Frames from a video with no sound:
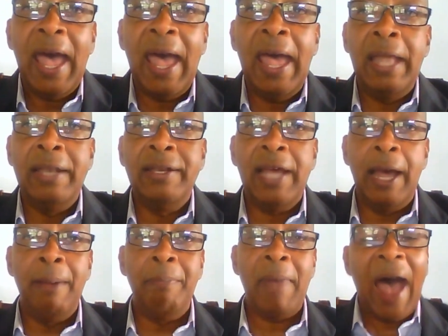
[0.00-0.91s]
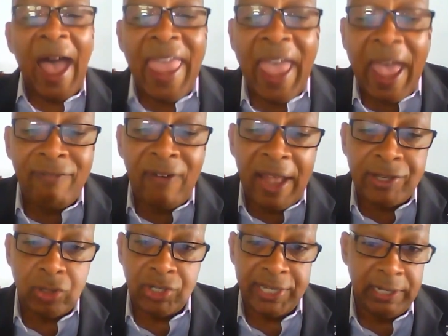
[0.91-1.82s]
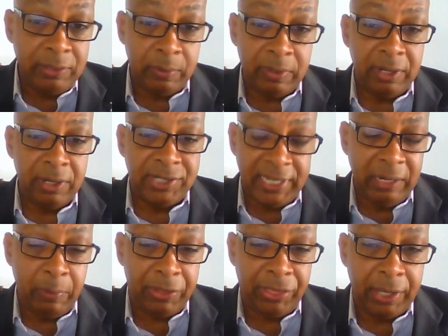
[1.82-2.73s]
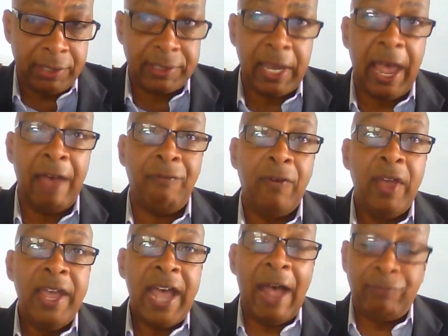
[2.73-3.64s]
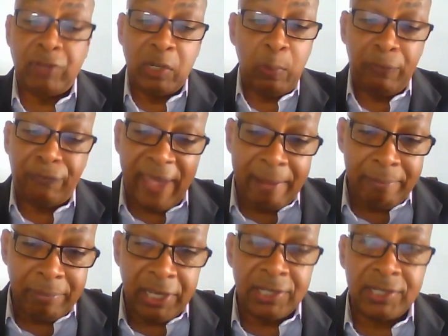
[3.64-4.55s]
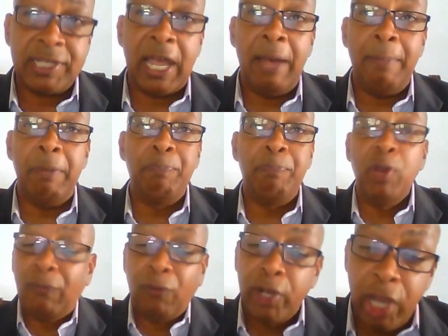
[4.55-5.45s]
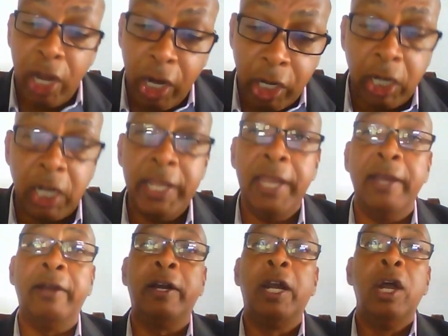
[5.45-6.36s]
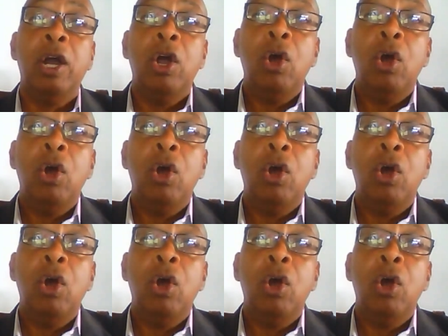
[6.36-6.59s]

And I have had to deal with it. I've had to do with families. A beautiful young girl here